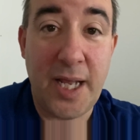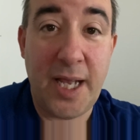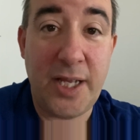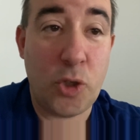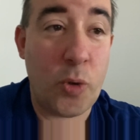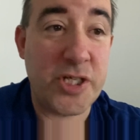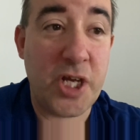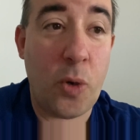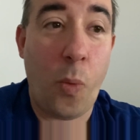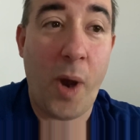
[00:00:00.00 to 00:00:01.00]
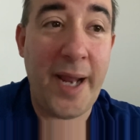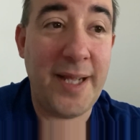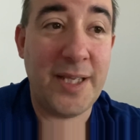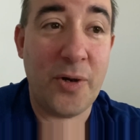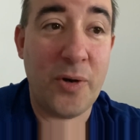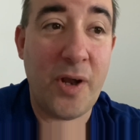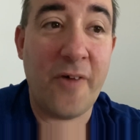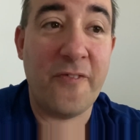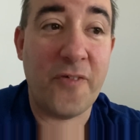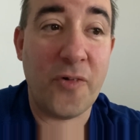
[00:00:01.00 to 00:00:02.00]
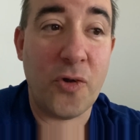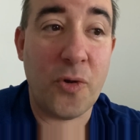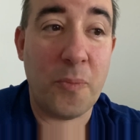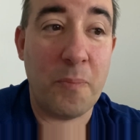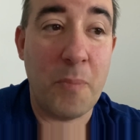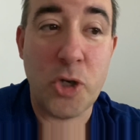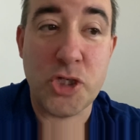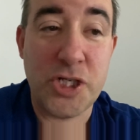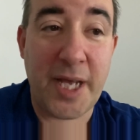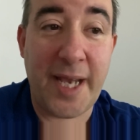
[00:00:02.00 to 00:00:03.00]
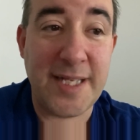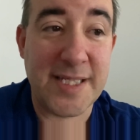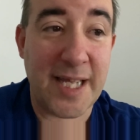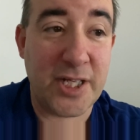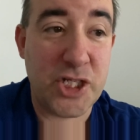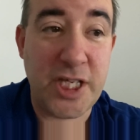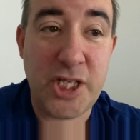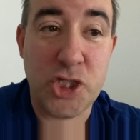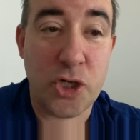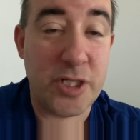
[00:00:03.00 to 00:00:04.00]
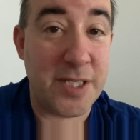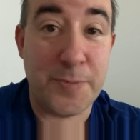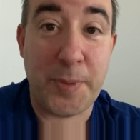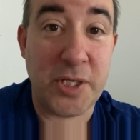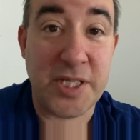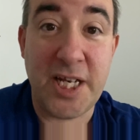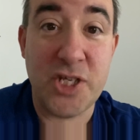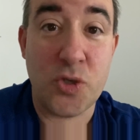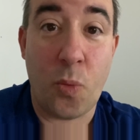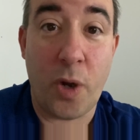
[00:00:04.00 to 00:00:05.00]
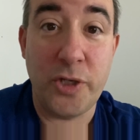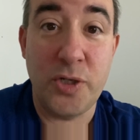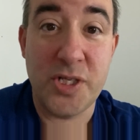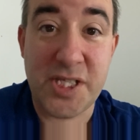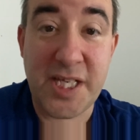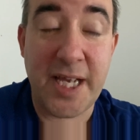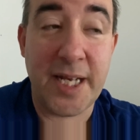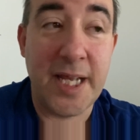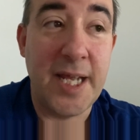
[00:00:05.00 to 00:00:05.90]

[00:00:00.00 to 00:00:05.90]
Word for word: He questioning why ain't there enough merchandise like t-shirts, it's because he doesn't want you to see it.